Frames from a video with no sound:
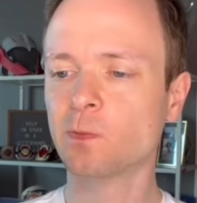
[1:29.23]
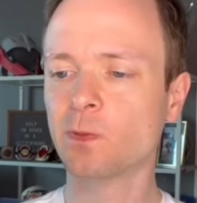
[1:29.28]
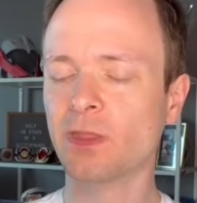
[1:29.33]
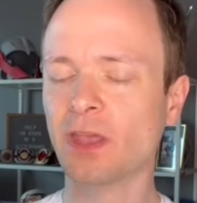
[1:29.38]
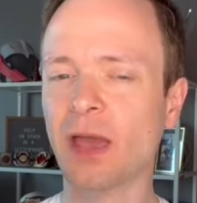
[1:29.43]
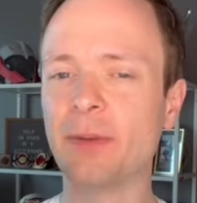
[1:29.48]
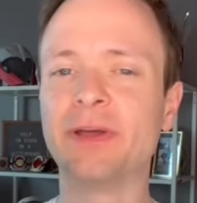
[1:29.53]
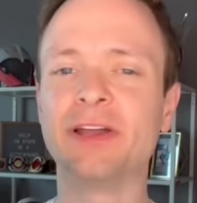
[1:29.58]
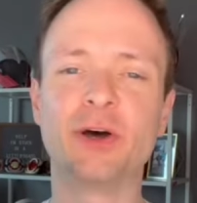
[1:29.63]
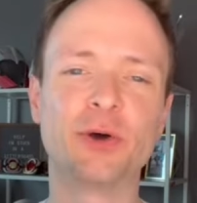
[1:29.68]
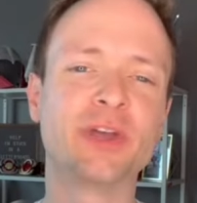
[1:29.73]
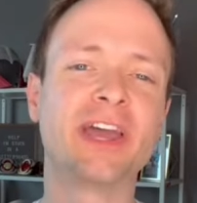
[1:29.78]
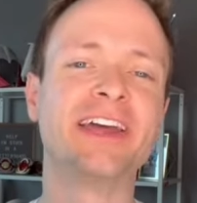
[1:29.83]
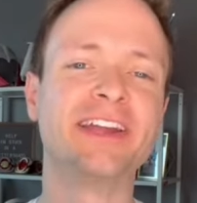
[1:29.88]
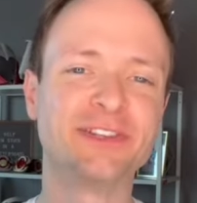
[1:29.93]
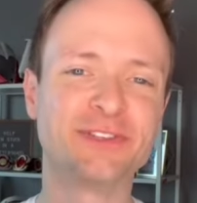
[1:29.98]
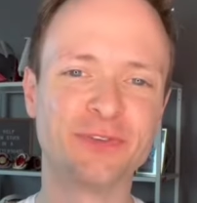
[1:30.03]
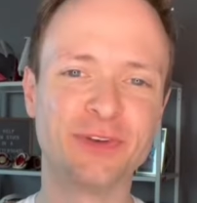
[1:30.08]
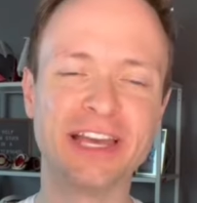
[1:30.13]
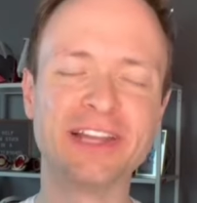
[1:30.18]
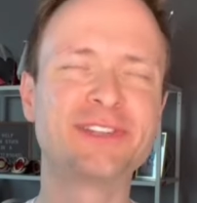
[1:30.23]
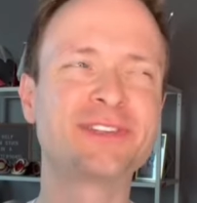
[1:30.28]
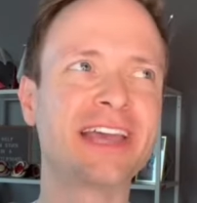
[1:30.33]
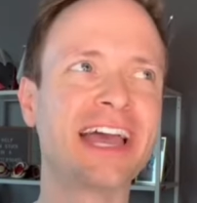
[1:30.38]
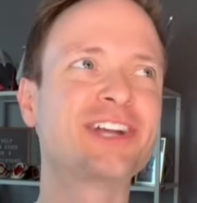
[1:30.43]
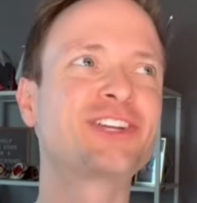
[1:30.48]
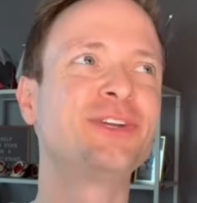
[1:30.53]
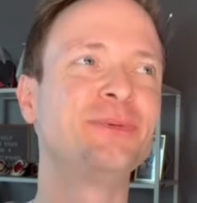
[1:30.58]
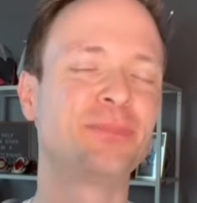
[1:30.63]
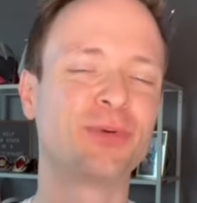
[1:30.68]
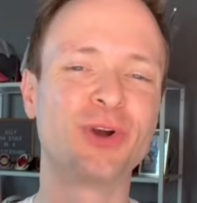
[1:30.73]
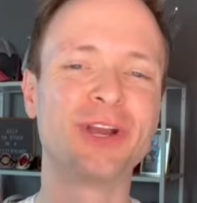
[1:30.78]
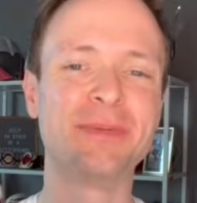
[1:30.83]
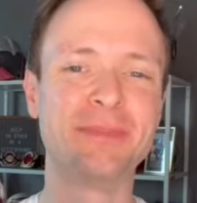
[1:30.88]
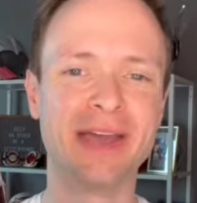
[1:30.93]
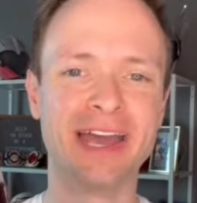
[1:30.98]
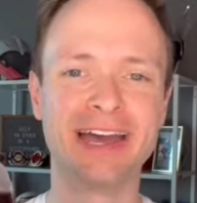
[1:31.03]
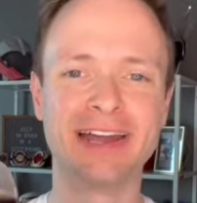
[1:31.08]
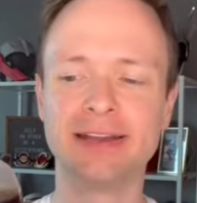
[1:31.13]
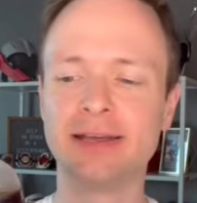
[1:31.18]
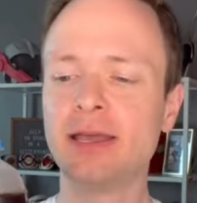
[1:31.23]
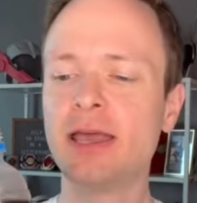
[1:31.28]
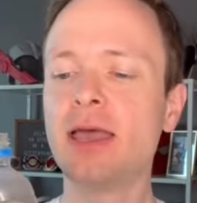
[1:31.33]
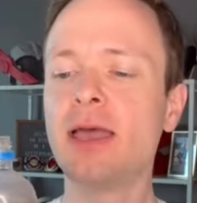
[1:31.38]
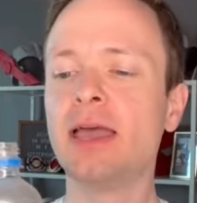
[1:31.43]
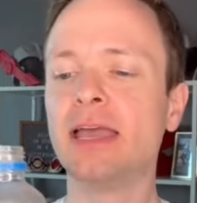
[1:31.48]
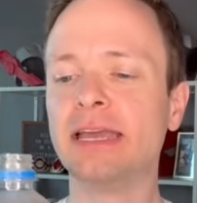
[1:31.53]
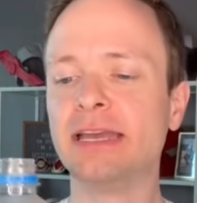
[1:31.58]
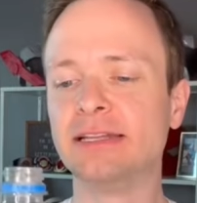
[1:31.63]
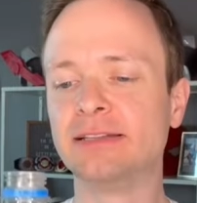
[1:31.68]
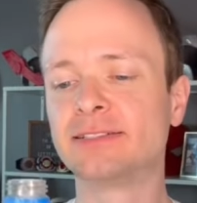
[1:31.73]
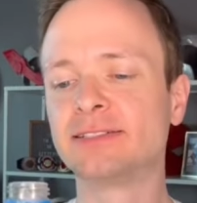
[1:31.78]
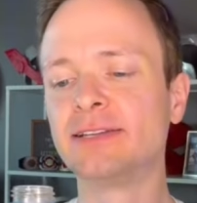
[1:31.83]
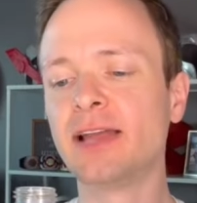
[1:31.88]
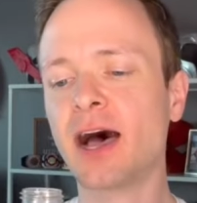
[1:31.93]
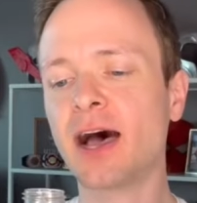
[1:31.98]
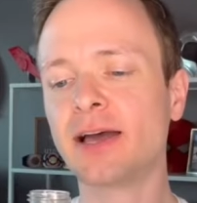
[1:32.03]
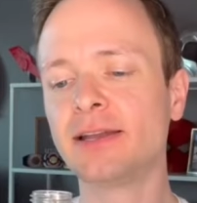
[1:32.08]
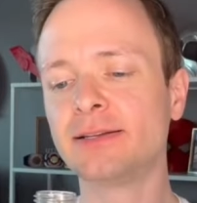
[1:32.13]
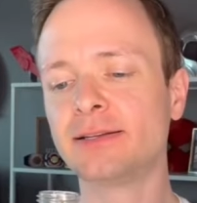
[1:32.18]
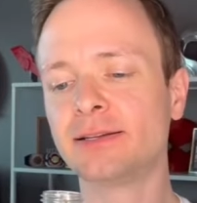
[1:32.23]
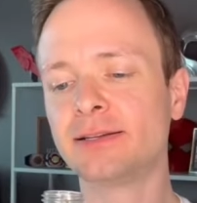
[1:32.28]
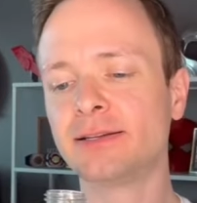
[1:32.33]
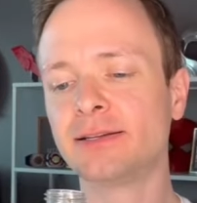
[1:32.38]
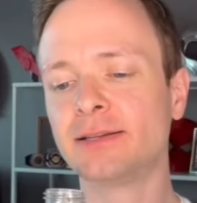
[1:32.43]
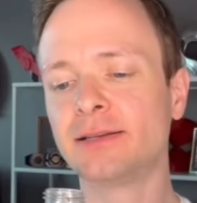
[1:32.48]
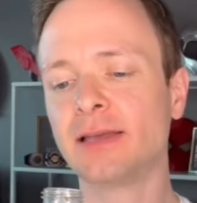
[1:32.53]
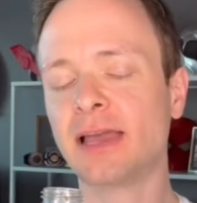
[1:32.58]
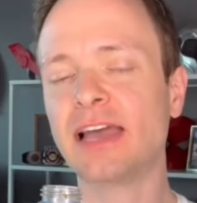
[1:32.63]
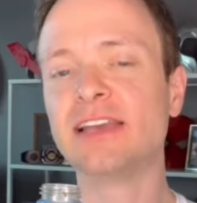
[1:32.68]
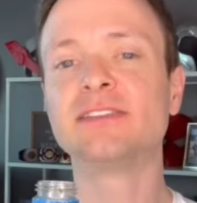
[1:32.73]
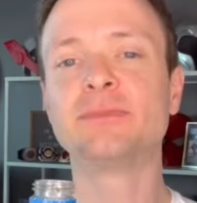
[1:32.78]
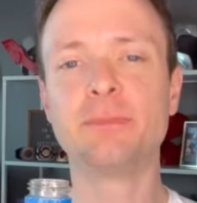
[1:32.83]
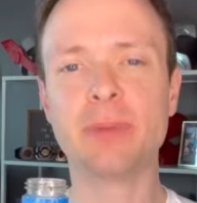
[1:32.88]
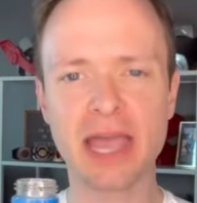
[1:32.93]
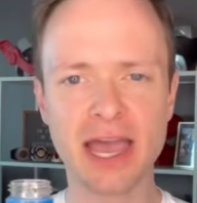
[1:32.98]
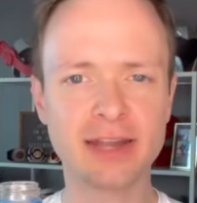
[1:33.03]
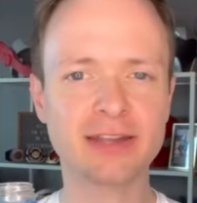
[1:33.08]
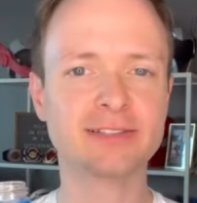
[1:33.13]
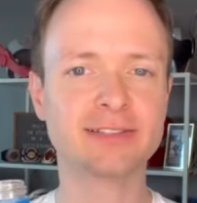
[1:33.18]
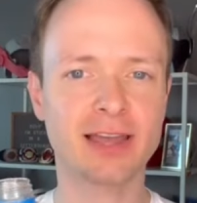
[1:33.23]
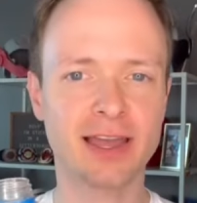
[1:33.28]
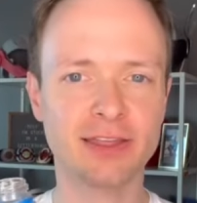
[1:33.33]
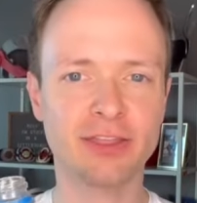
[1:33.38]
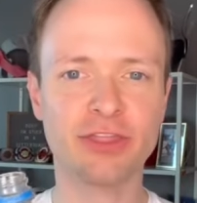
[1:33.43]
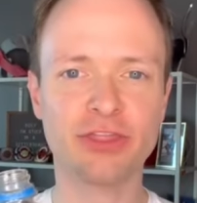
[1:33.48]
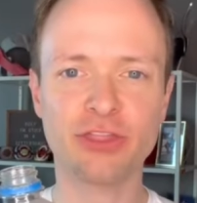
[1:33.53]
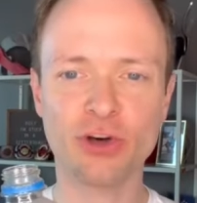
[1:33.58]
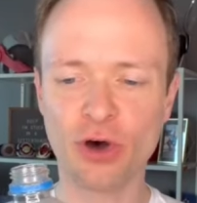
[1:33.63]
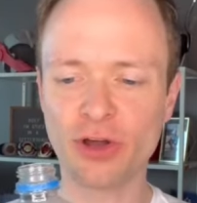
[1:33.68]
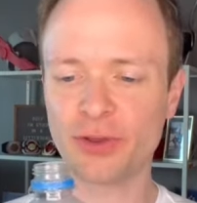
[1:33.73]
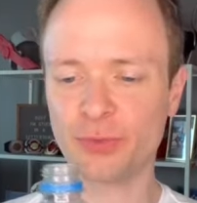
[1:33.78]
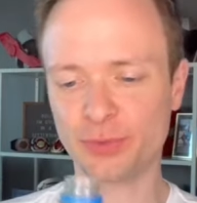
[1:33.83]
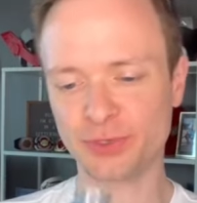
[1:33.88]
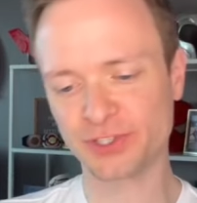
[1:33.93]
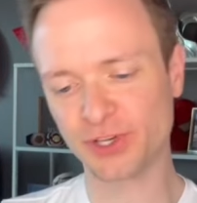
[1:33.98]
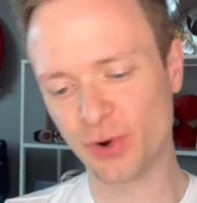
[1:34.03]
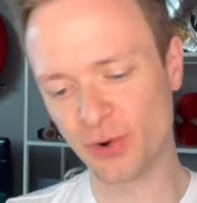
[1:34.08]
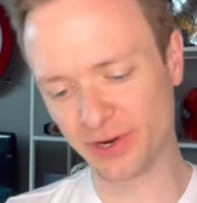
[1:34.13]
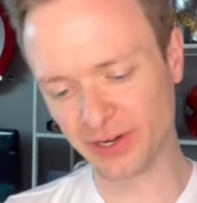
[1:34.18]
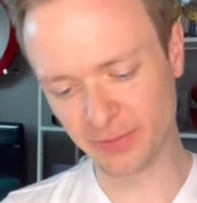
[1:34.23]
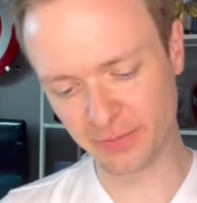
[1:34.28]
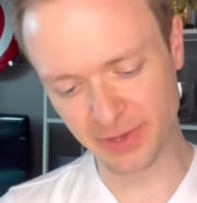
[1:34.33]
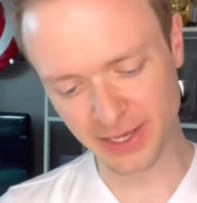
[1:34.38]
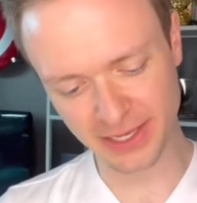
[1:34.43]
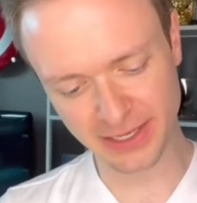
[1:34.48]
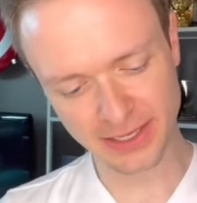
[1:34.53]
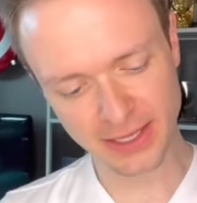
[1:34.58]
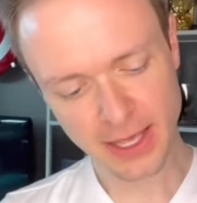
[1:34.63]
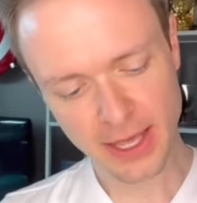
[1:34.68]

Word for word: I mean, okay, it's it's actually pretty bad. It's not as bad as I thought it was going to be.